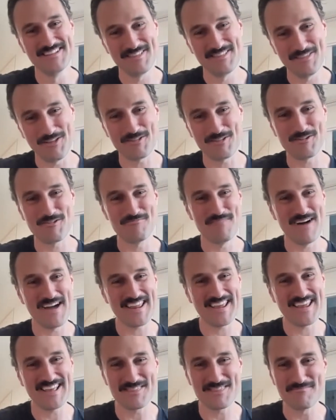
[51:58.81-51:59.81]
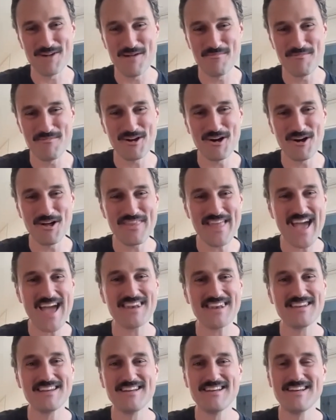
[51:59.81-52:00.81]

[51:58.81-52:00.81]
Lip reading: lots of money at the moment on that.